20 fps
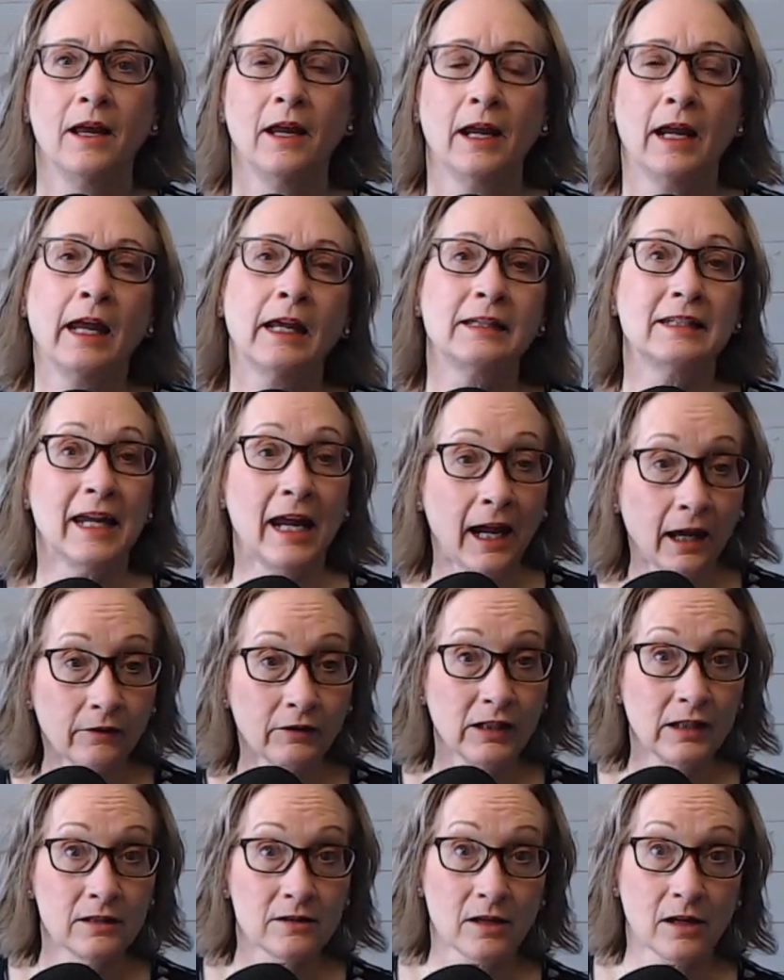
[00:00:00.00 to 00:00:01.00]
And
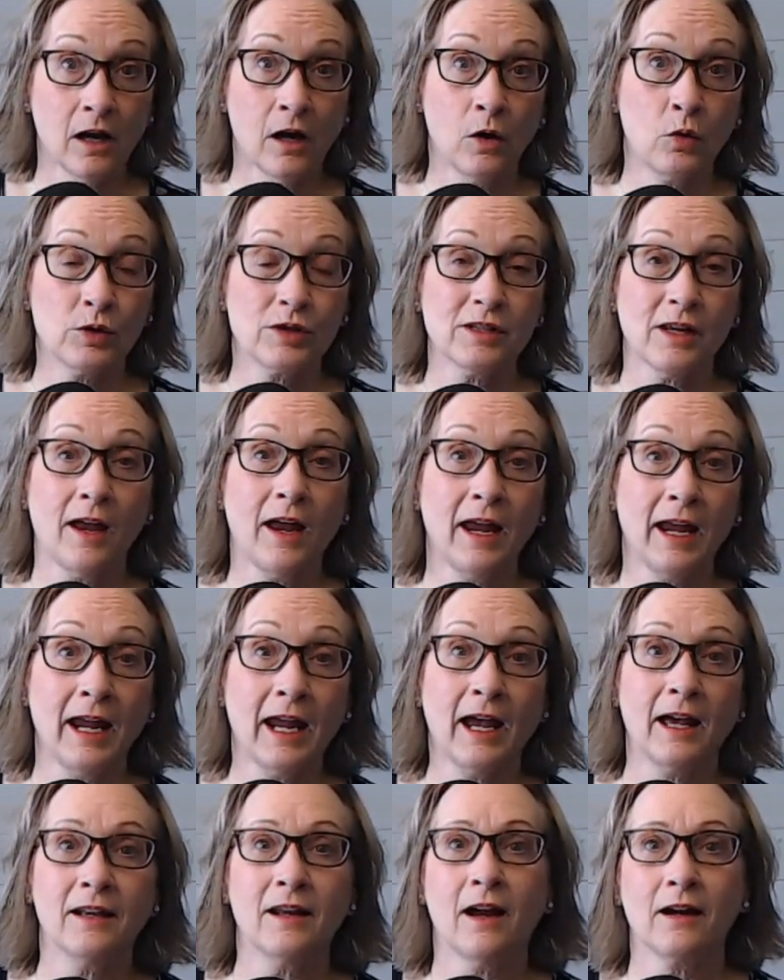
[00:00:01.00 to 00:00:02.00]
Kathy's house
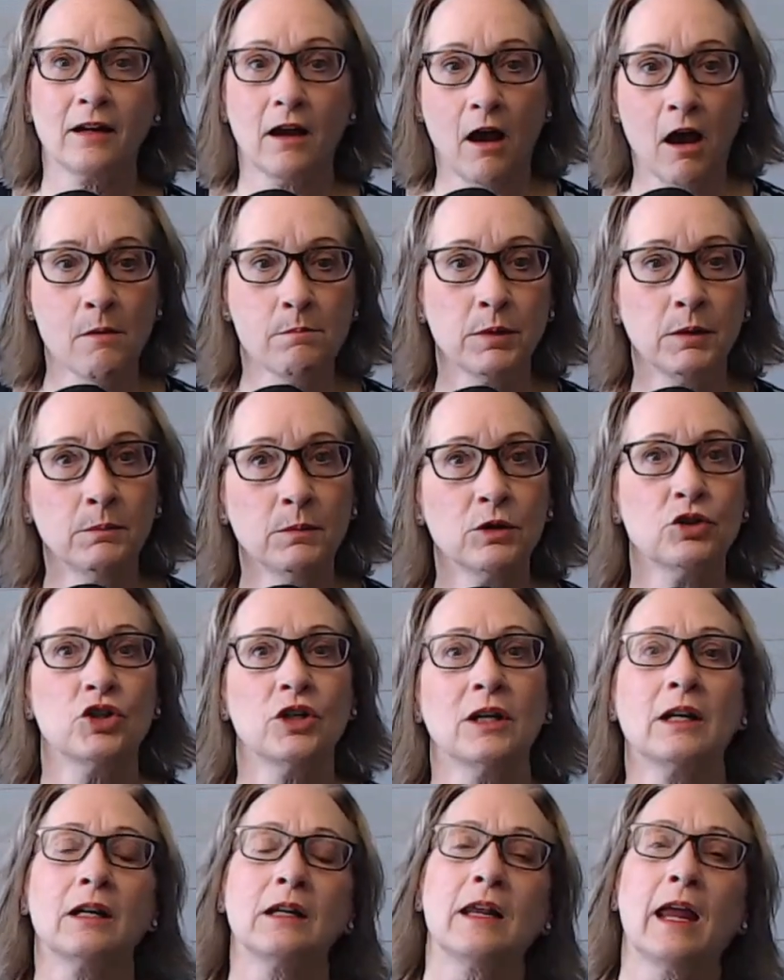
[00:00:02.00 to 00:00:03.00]
had a copy
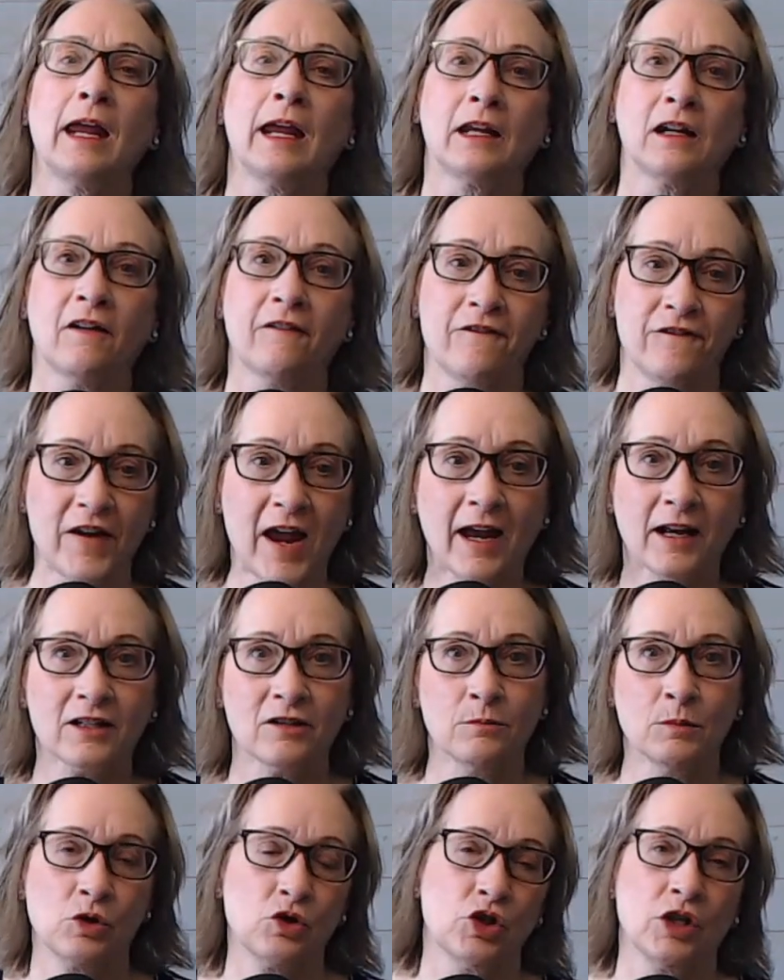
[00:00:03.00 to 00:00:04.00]
machine and a fax
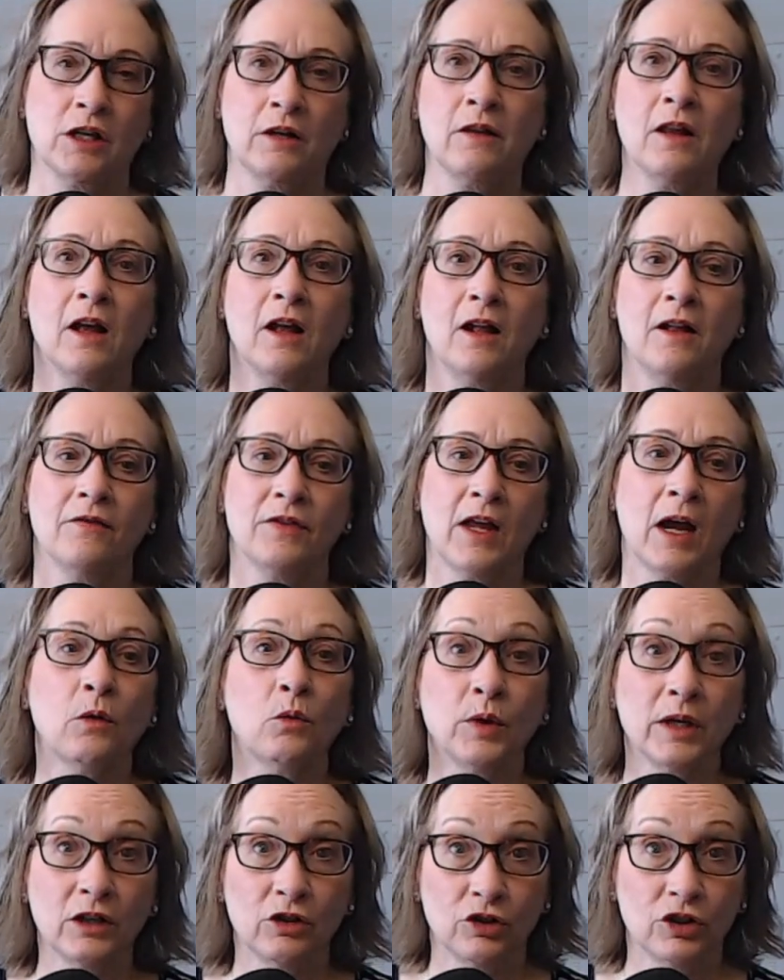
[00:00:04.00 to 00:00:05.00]
machine that
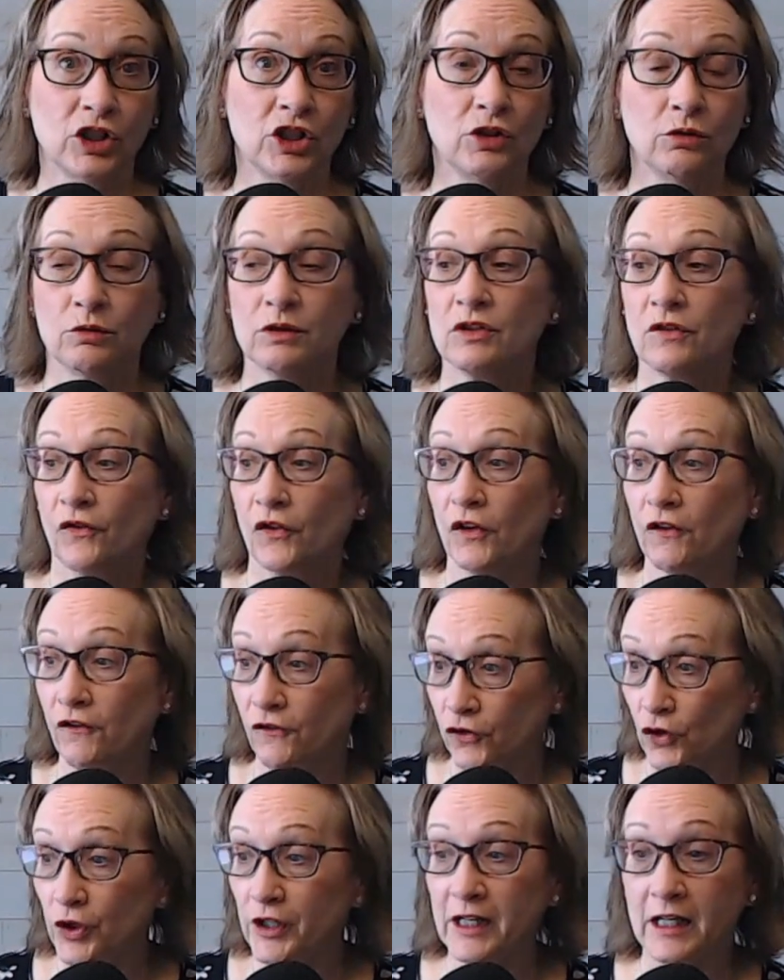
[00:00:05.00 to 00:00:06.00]
we could use for
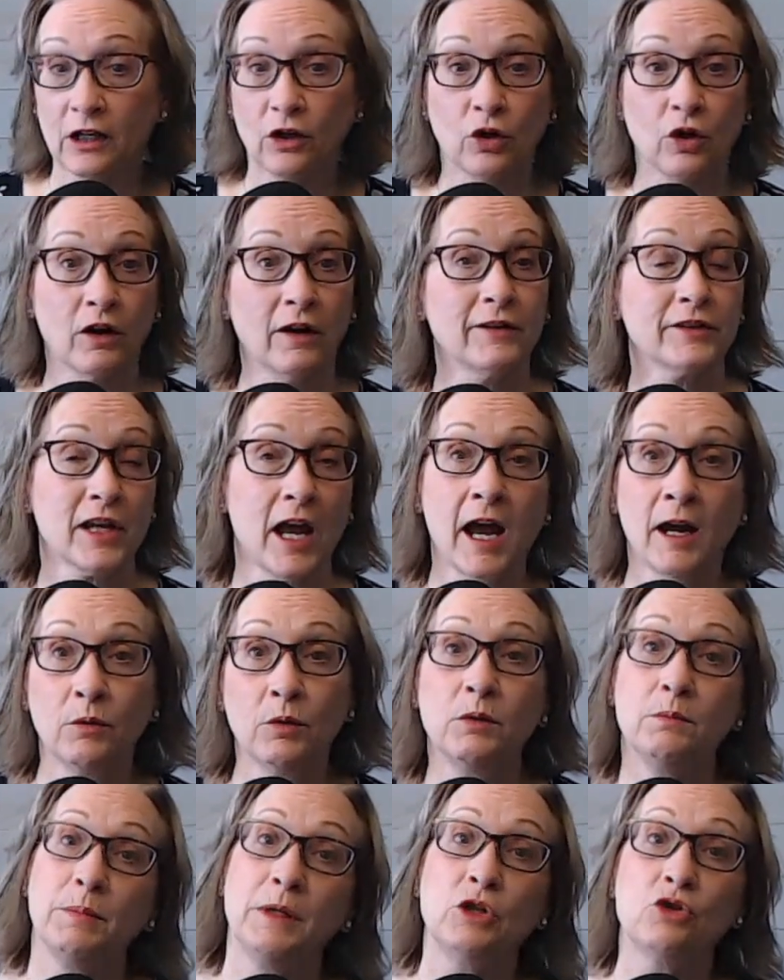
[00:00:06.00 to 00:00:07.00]
free, or else I
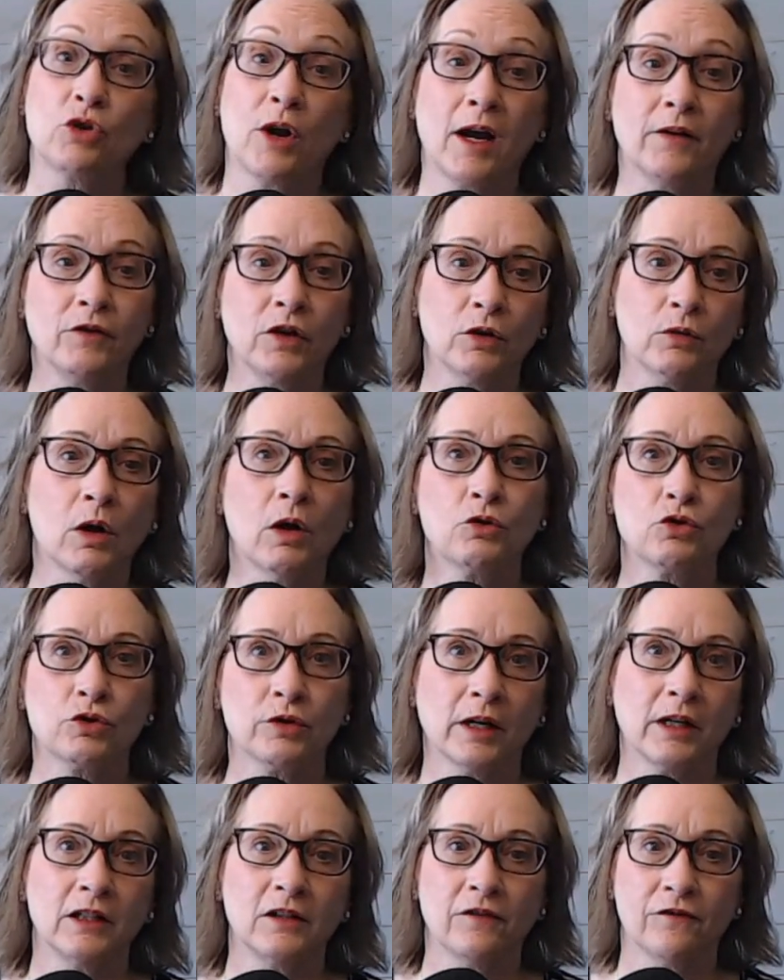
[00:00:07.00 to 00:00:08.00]
would be driving around
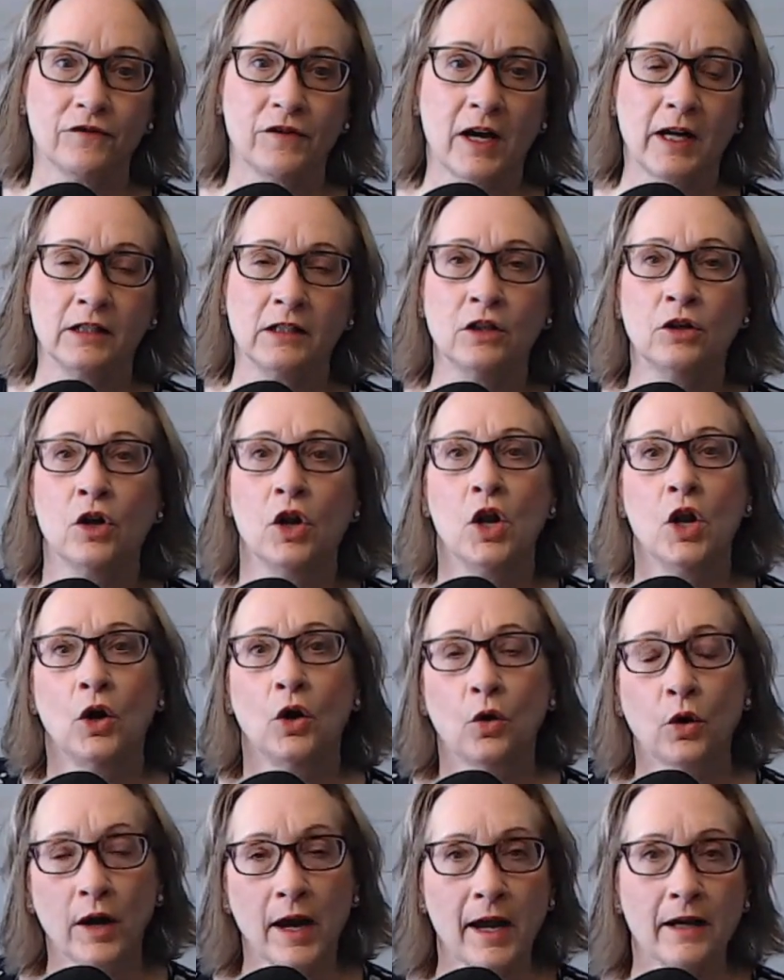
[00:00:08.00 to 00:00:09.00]
trying to find it
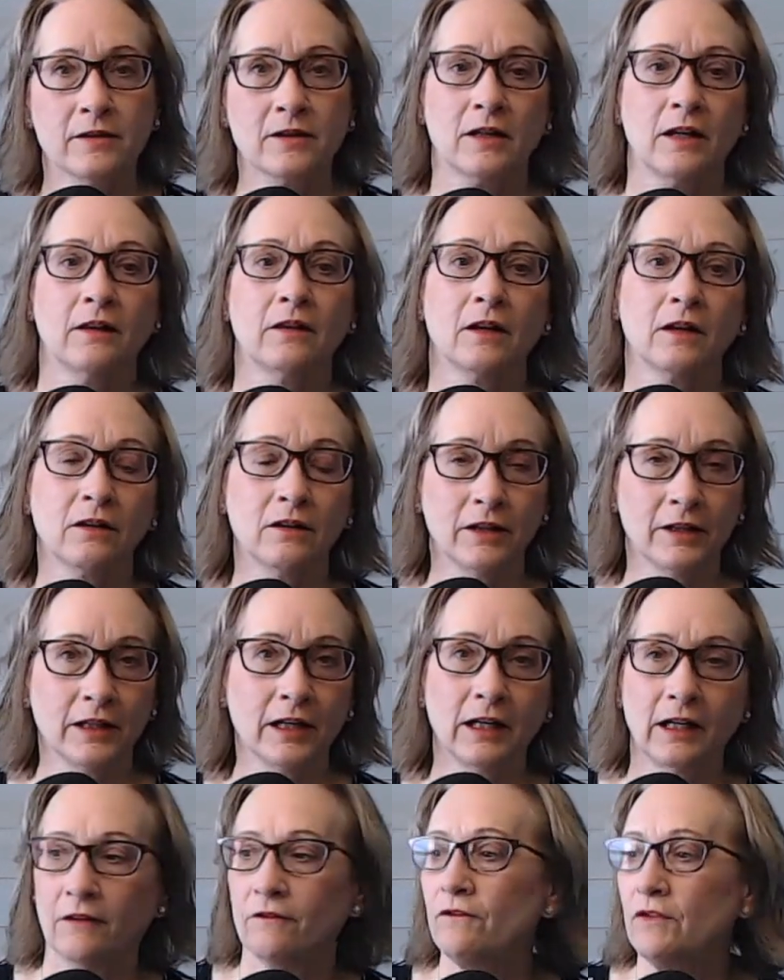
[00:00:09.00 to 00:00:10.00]
or asking the
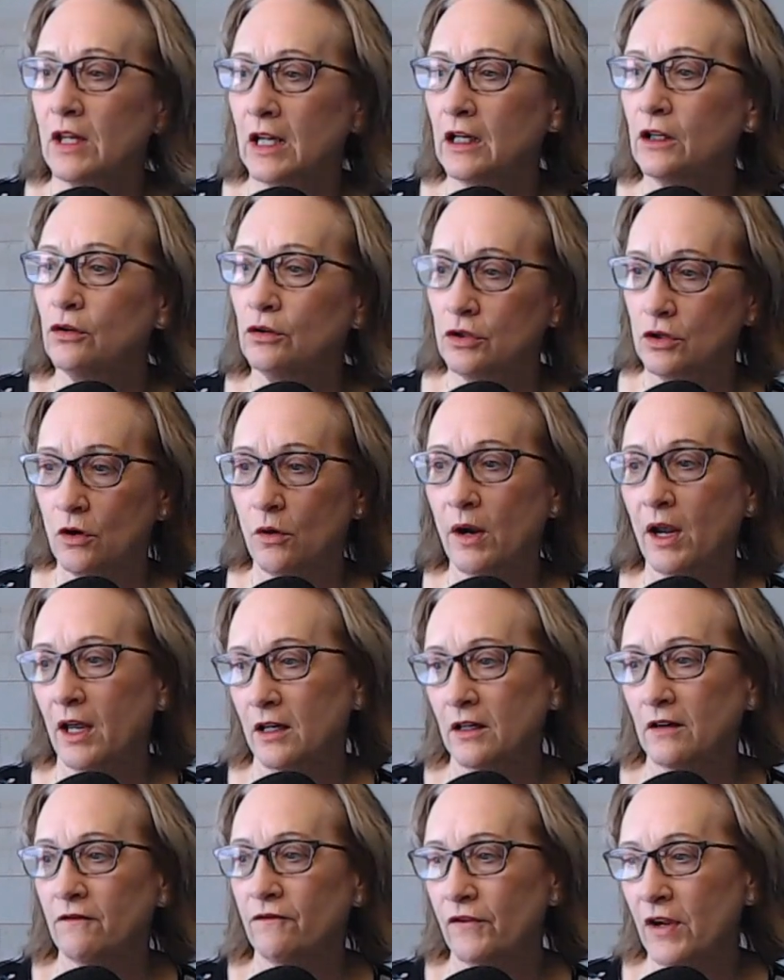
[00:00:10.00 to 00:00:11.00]
clinic if they could go ahead
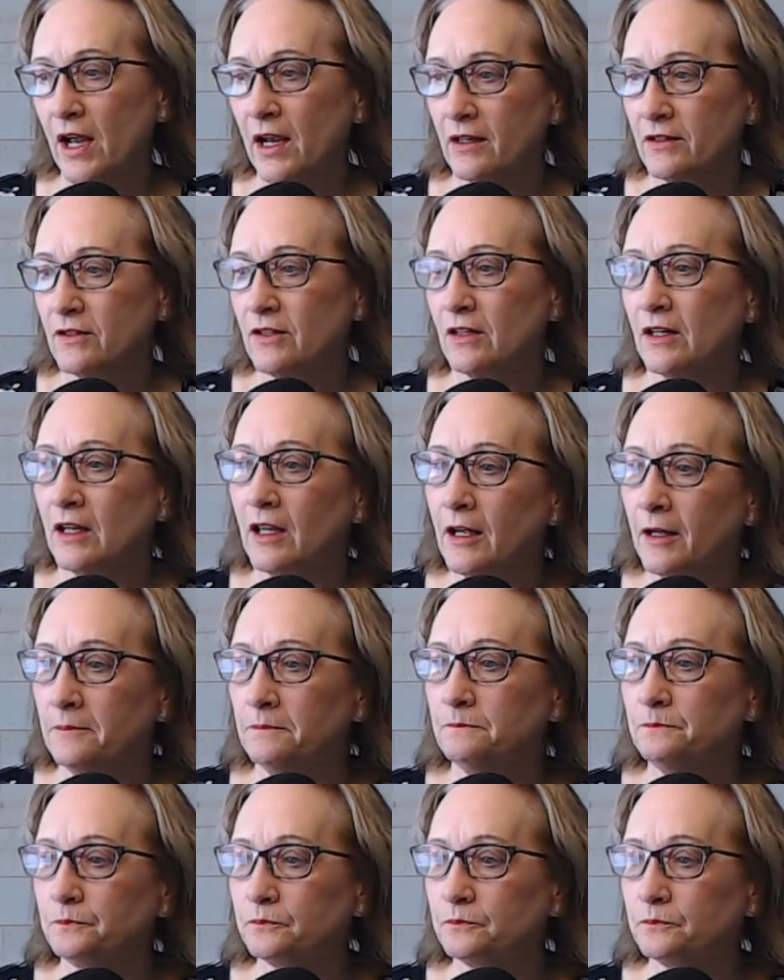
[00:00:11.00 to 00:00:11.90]
and fax it in.